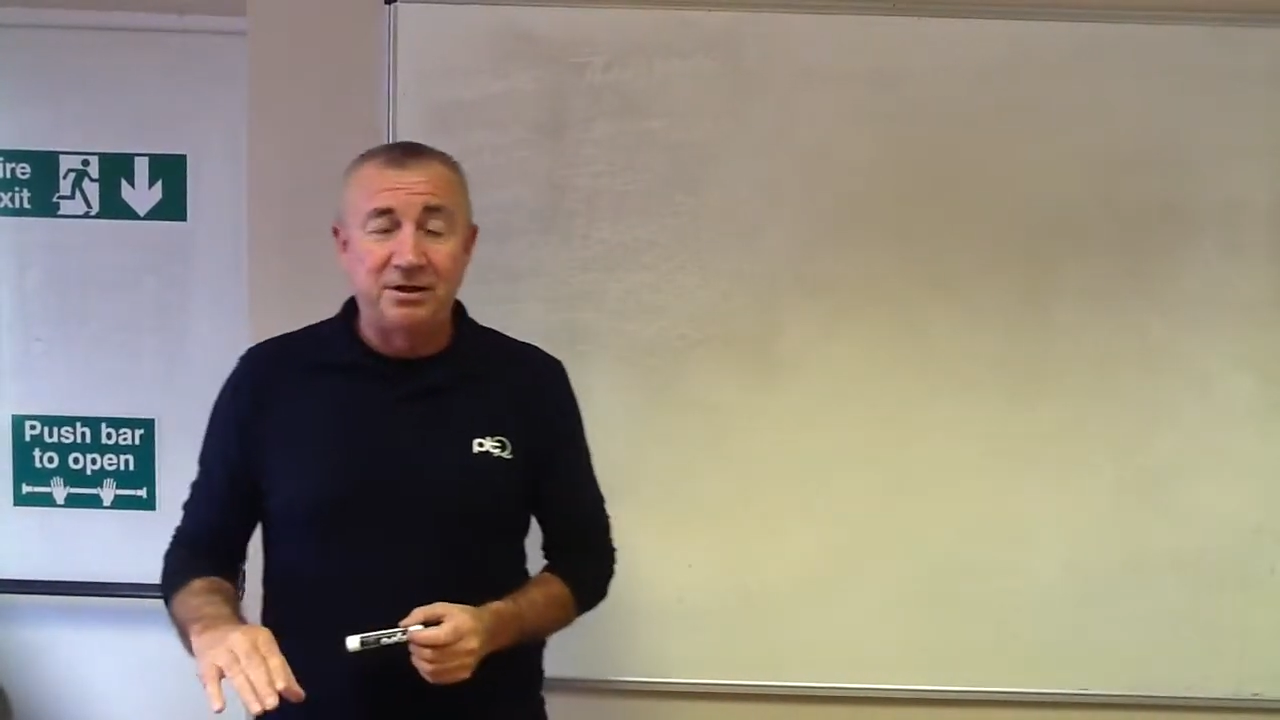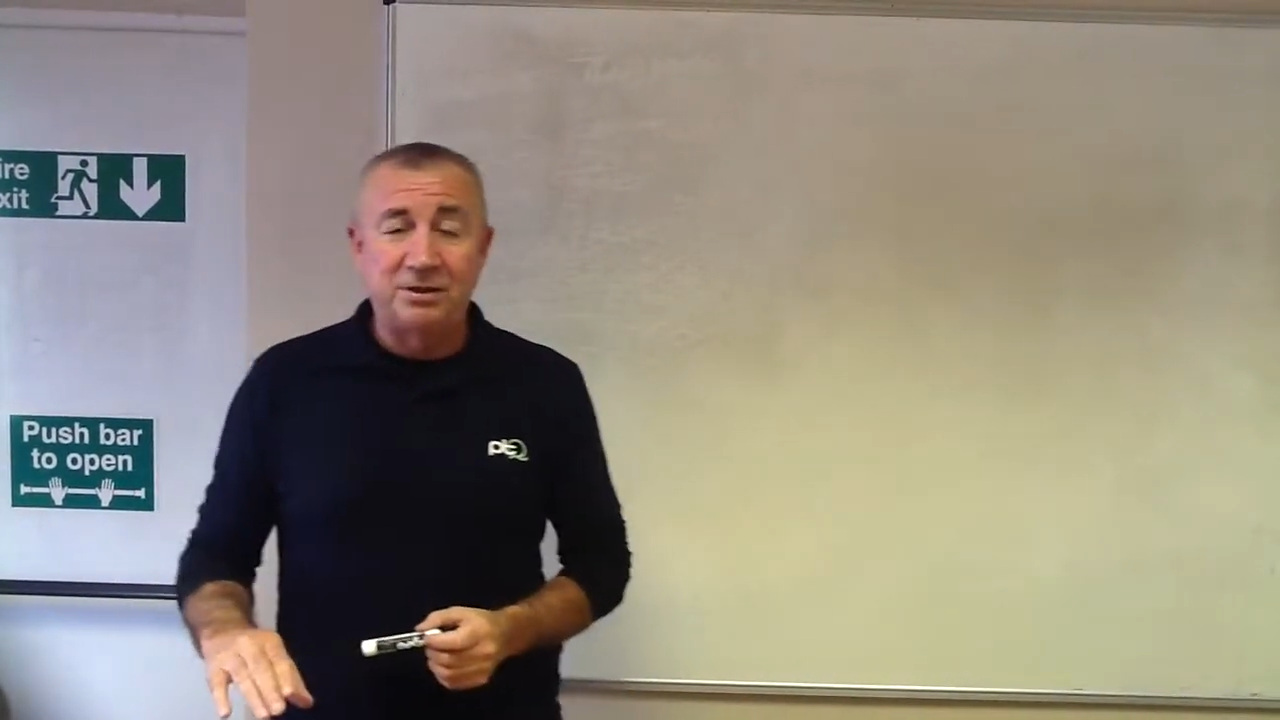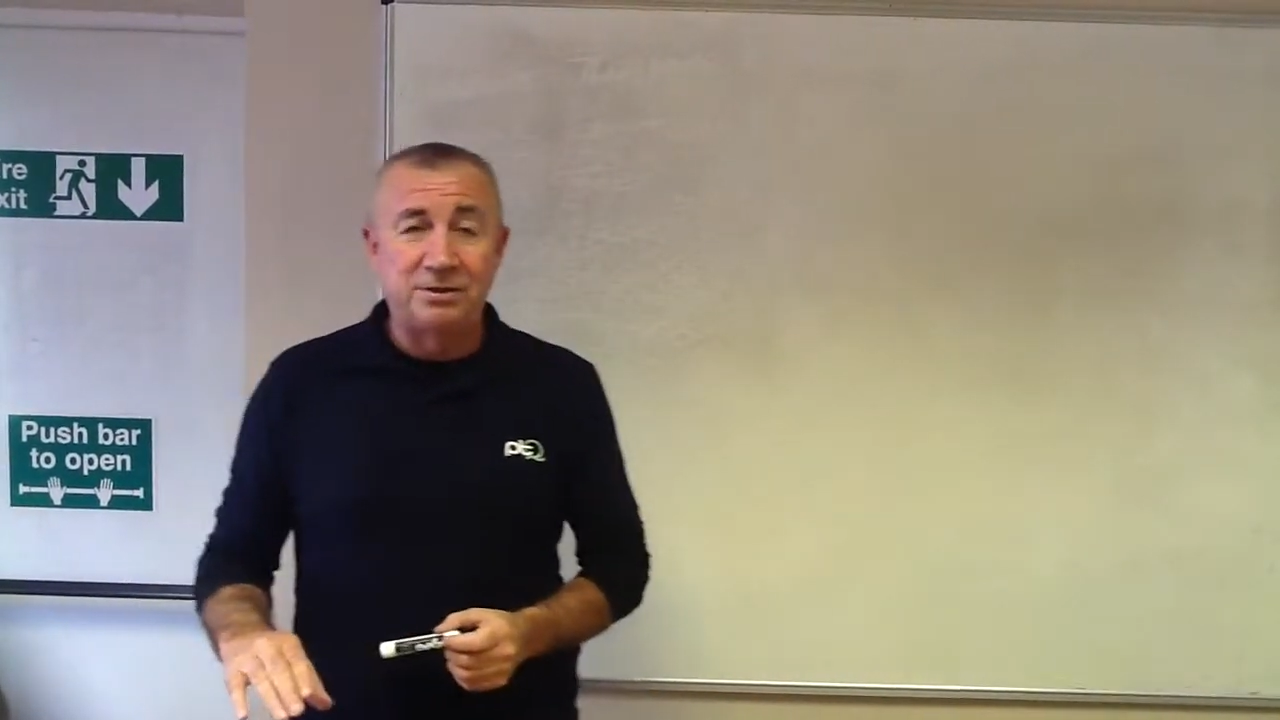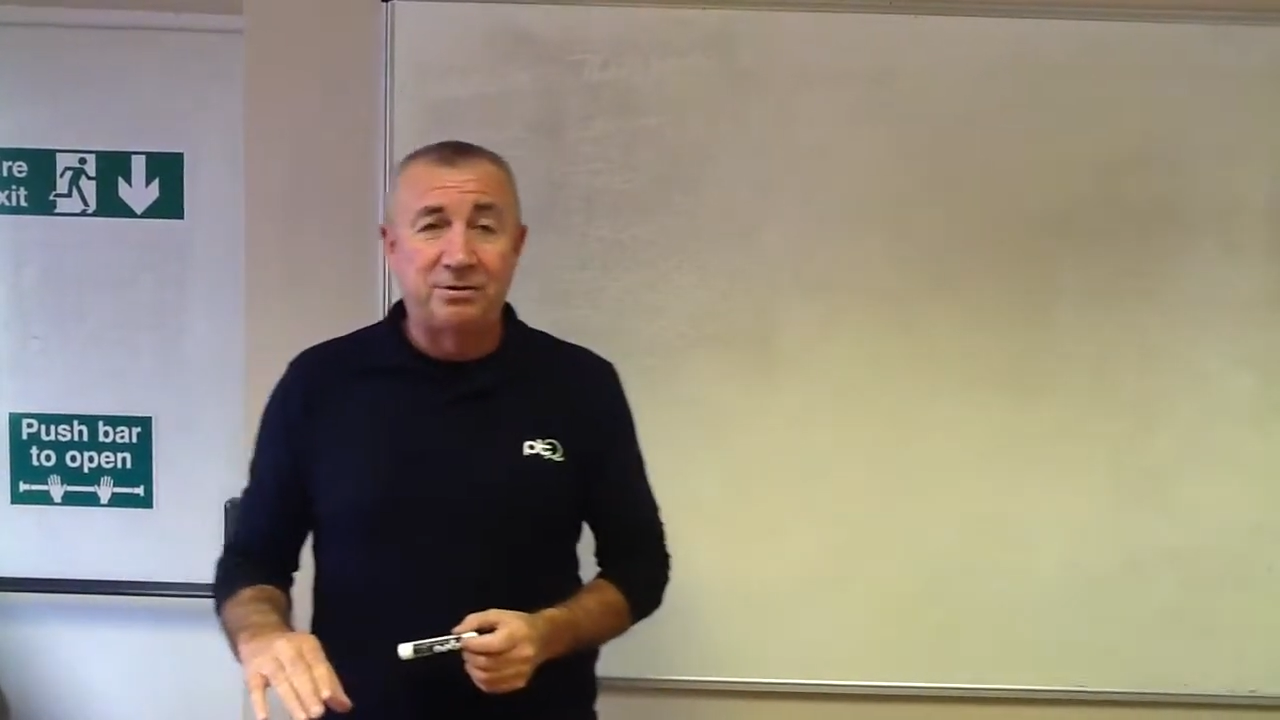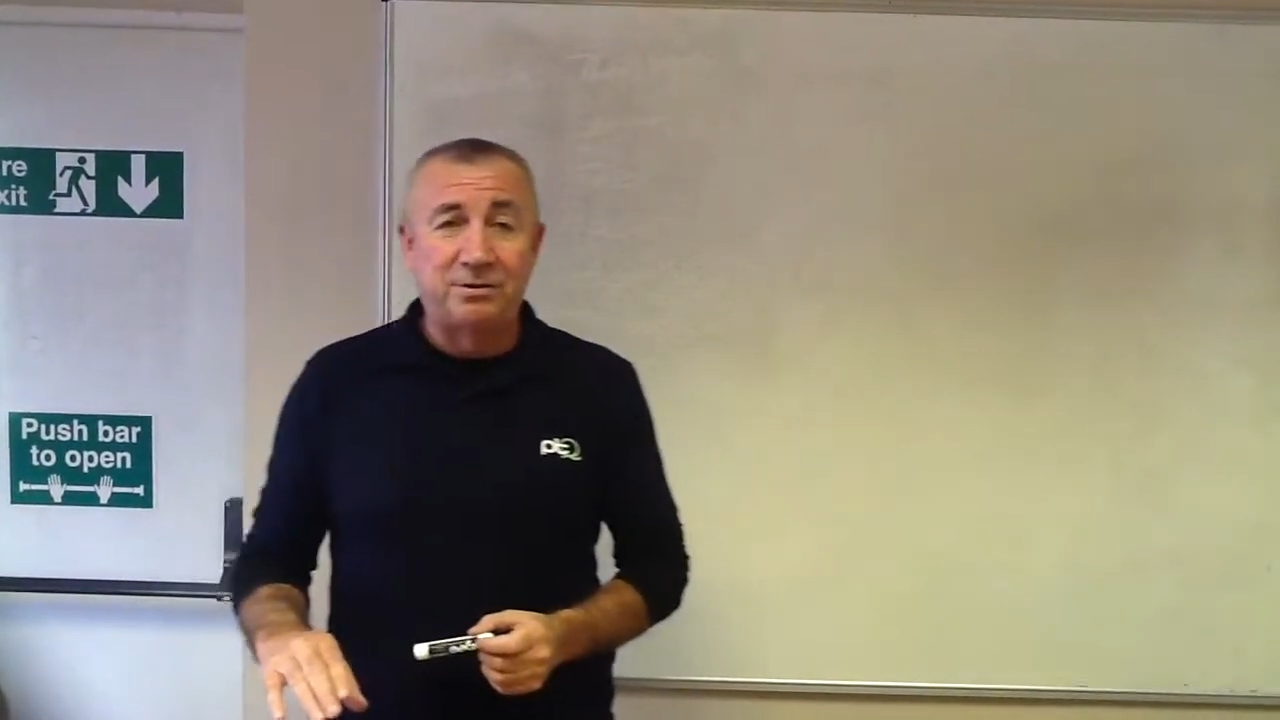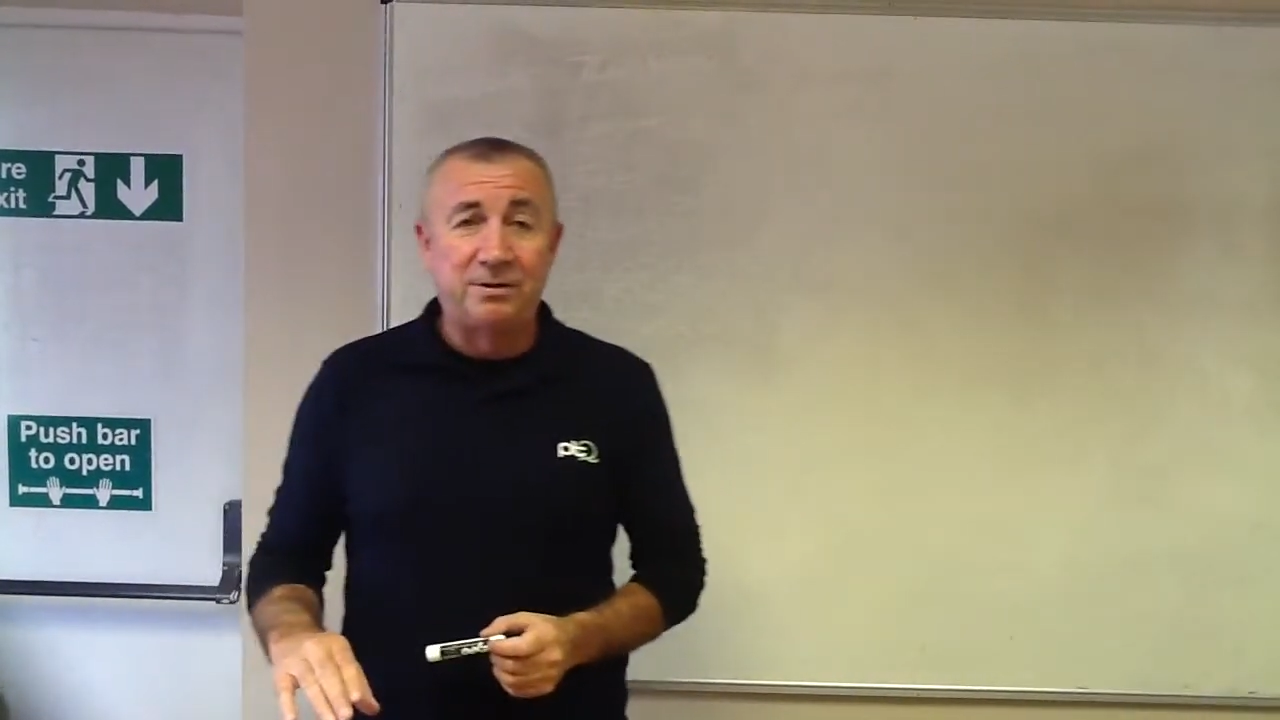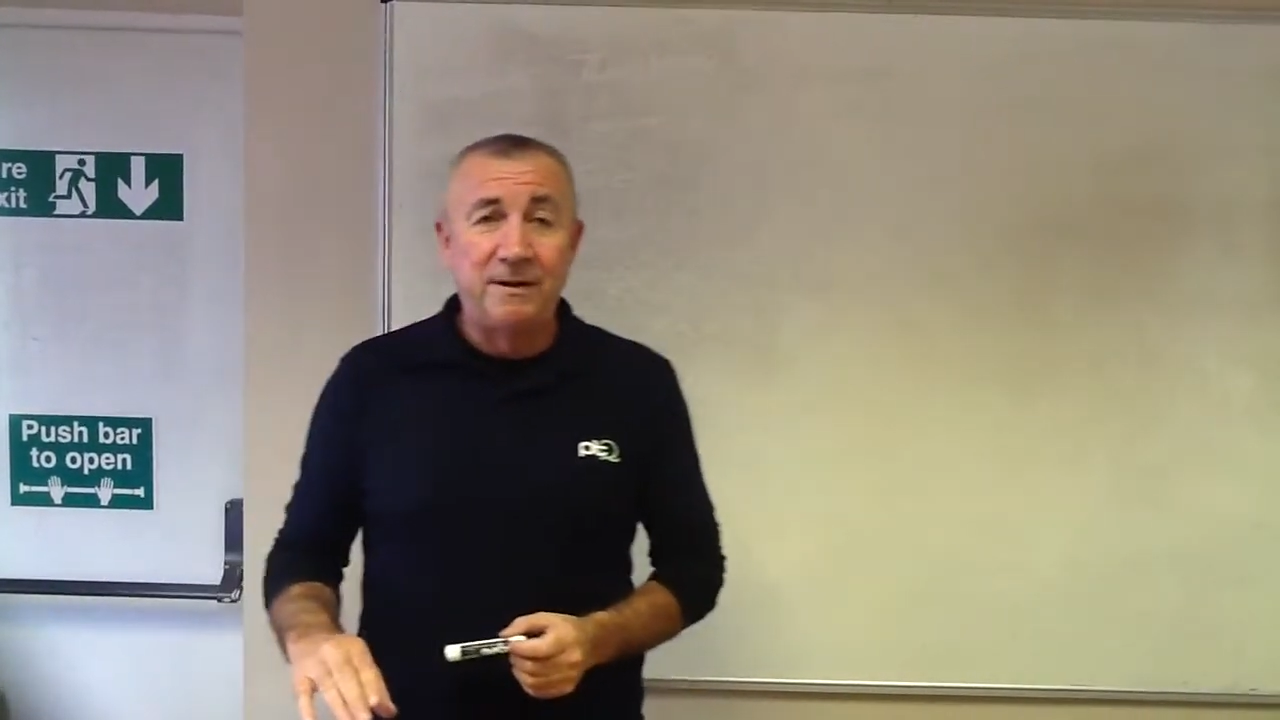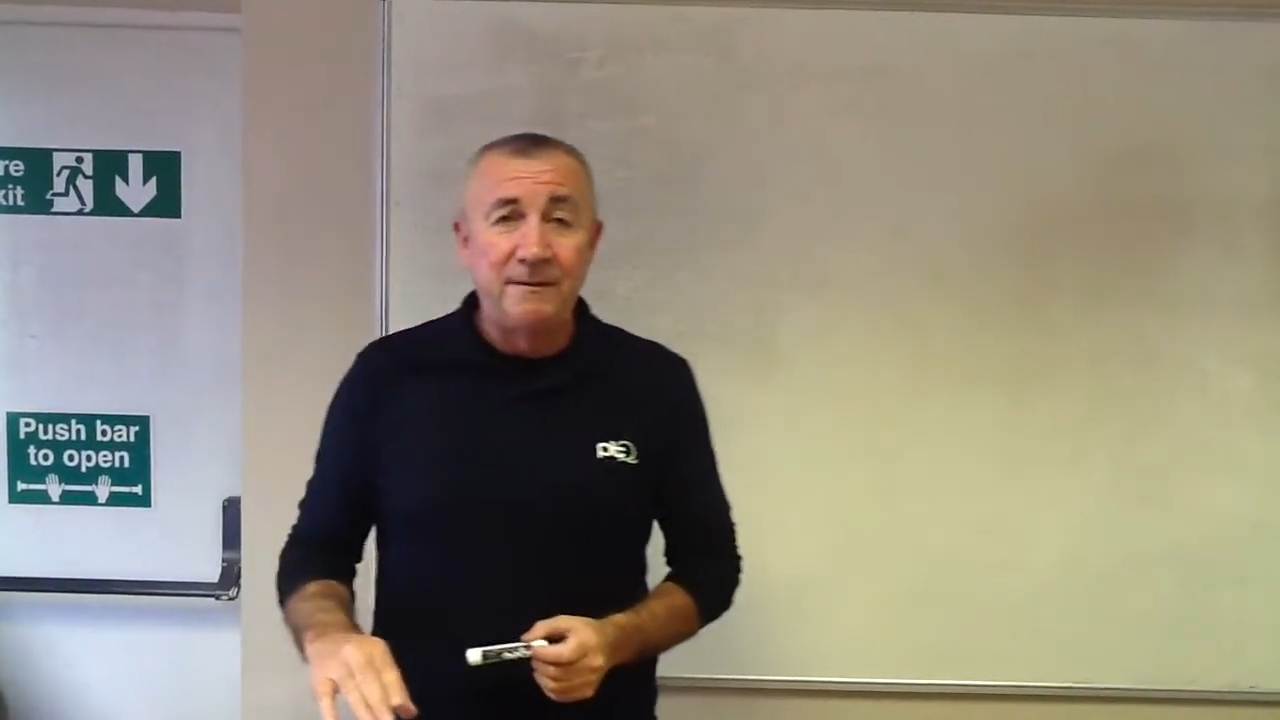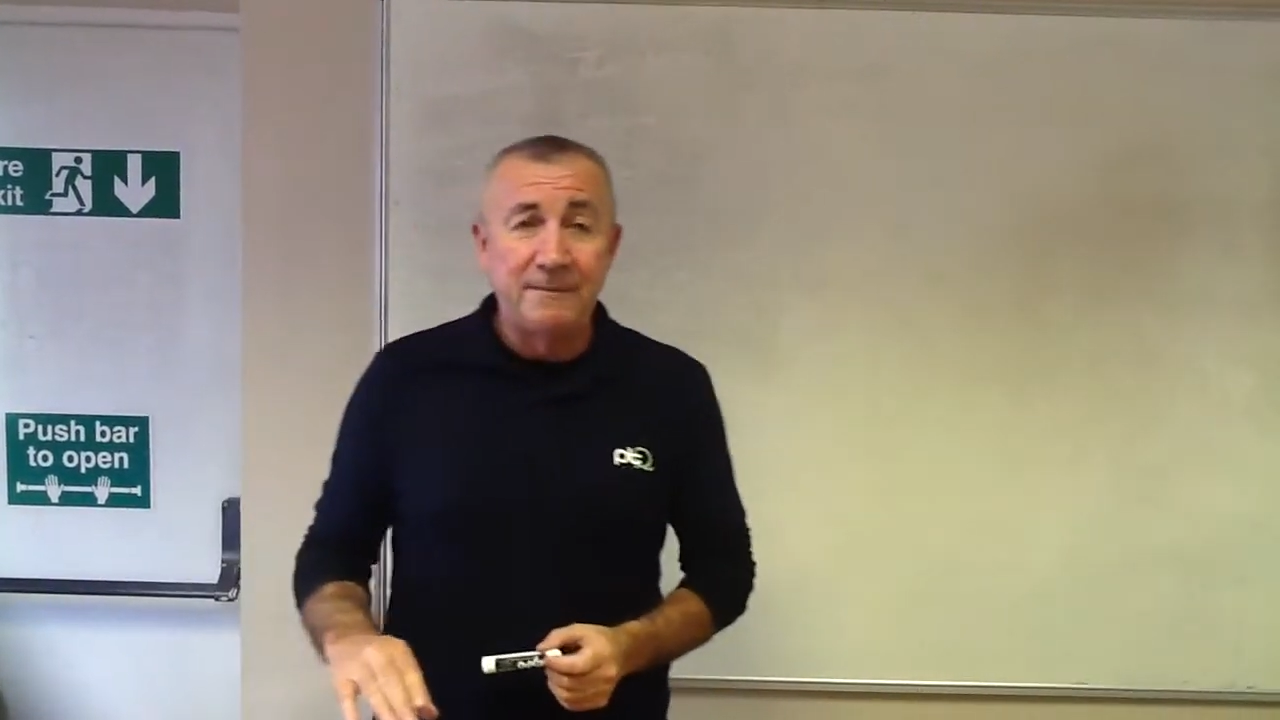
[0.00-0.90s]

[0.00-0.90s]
at all,